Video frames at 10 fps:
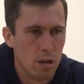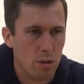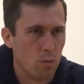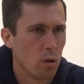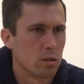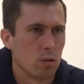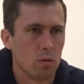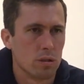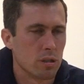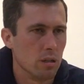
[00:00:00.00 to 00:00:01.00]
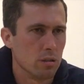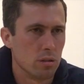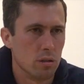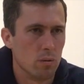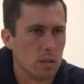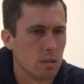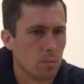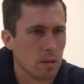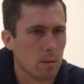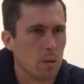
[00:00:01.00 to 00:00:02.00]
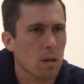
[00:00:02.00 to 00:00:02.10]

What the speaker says: You work on all the skills through the winter, but